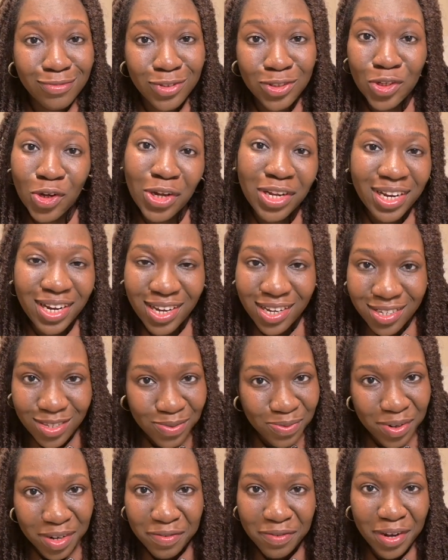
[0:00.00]

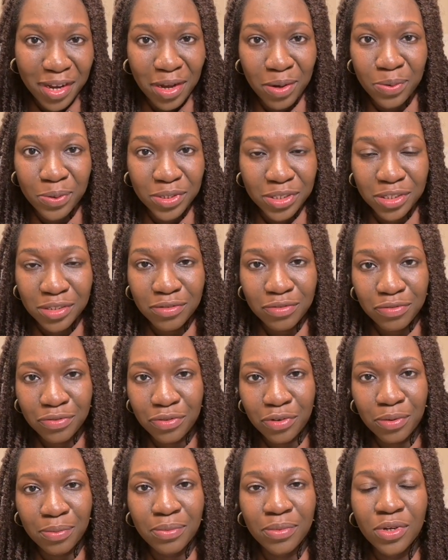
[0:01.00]
$0, wherever you're watching
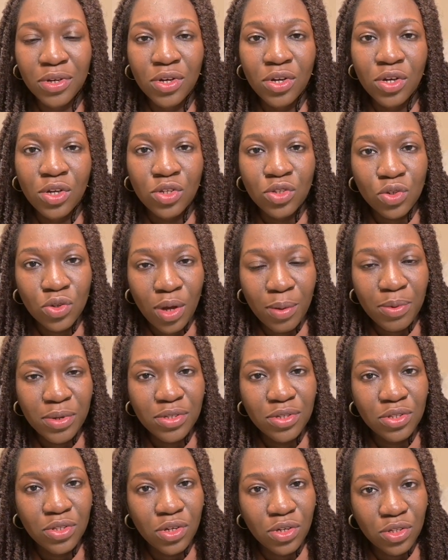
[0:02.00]
from. So I'm going
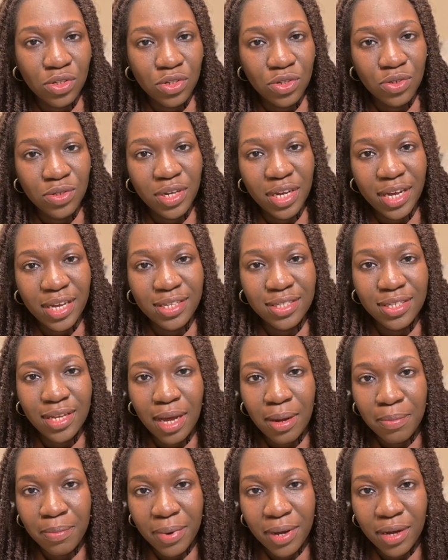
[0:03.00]
to talk to you guys
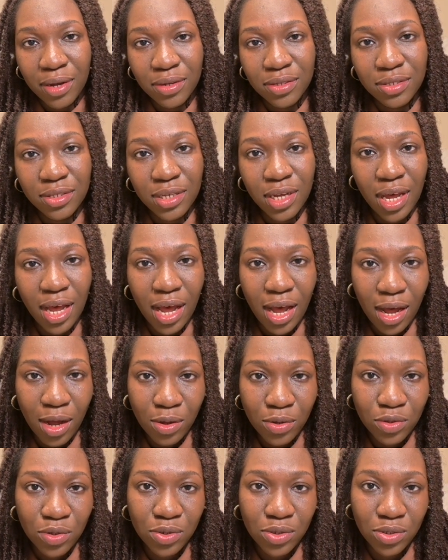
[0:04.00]
about
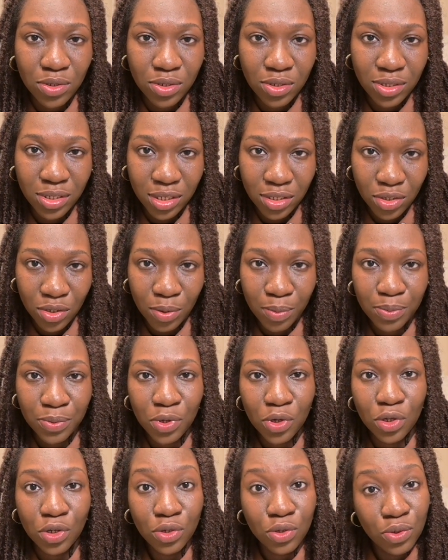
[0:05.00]
how to set up
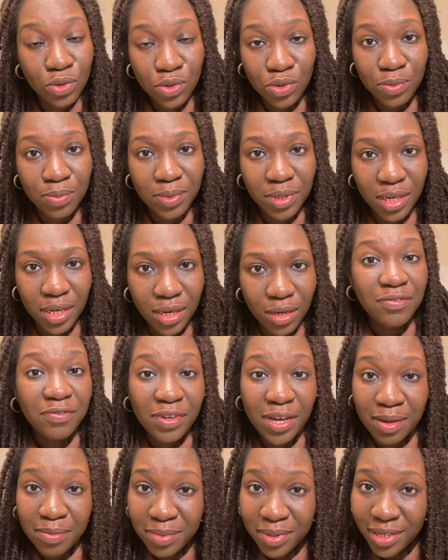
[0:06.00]
your YouTube gear if
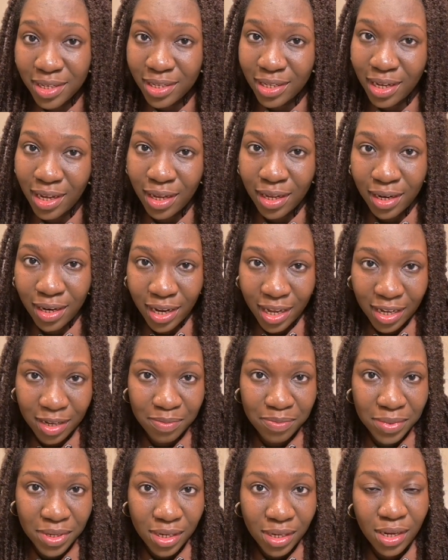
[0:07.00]
you're a beginner
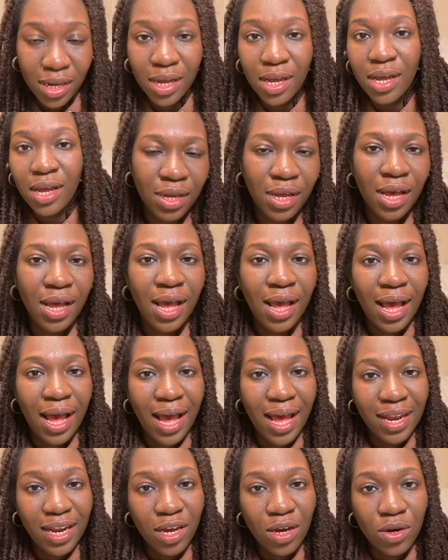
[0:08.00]
like me.
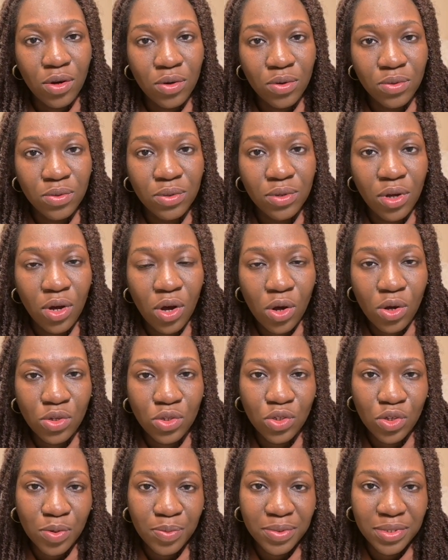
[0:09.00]
And I'll
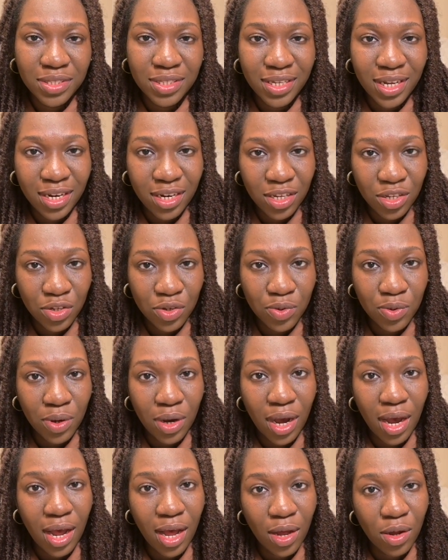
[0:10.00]
also be telling you
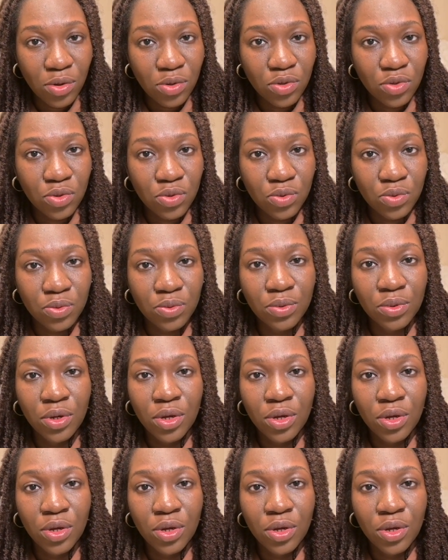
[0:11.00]
how to